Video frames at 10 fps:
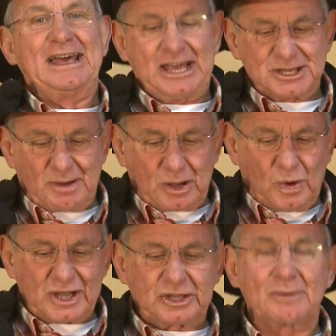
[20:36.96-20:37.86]
It's my
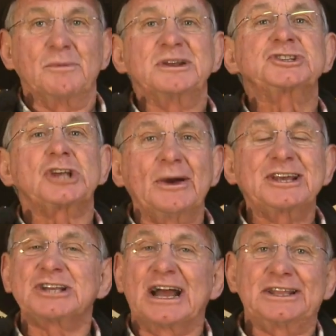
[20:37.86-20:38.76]
quiet time room. It's so
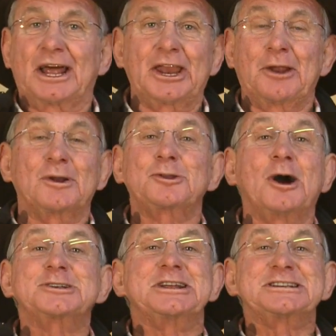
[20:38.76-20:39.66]
exciting. I don't know what
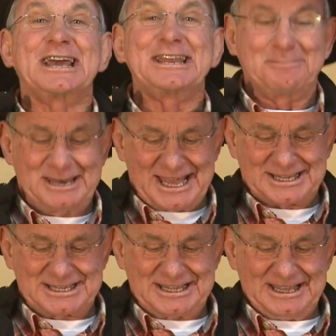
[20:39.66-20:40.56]
God's going to say to me
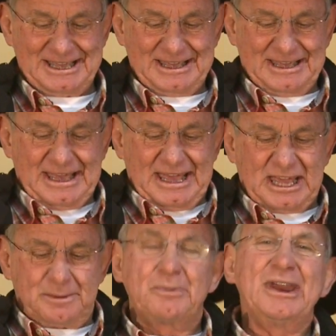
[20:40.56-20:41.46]
next.
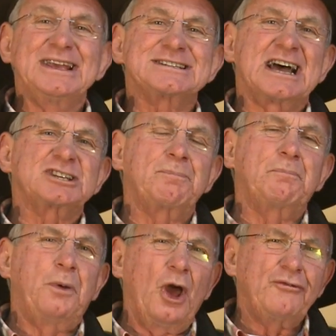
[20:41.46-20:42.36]
It brings us
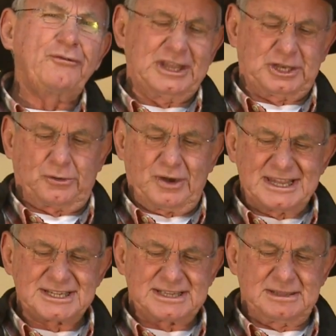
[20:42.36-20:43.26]
perfect
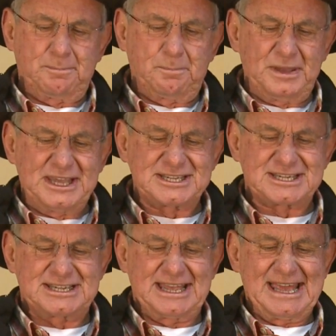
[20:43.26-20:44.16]
rest,
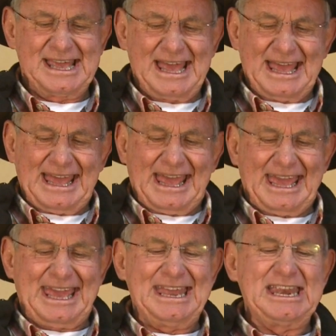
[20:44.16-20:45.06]
peace,
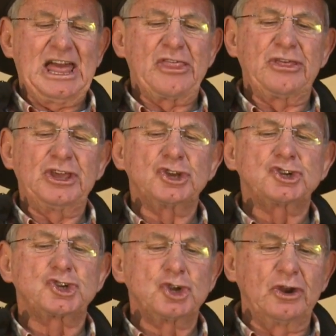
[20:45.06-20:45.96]
in the
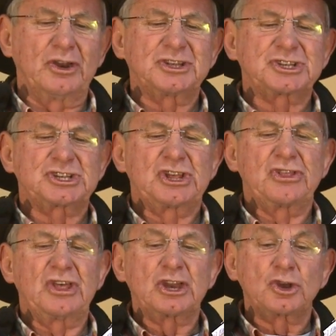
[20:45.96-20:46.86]
assurance
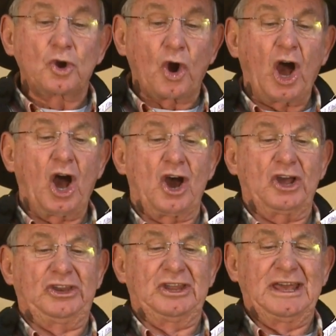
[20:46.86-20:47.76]
that
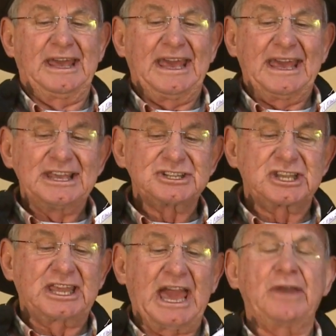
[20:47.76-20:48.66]
God is
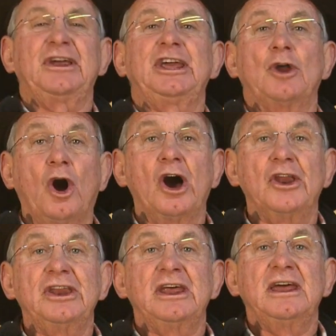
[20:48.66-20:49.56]
carrying
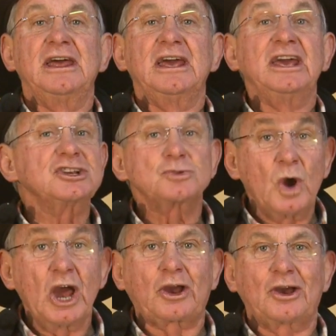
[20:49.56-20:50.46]
on his
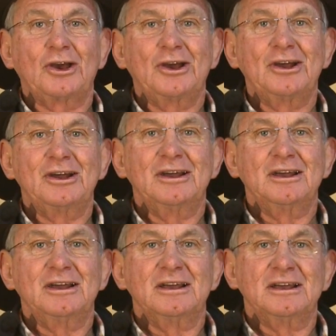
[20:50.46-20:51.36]
work.
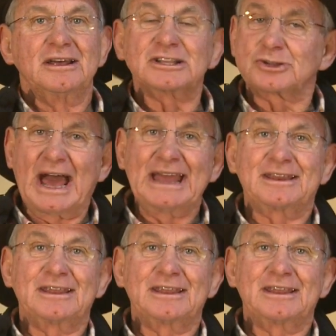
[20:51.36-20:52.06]
That's right.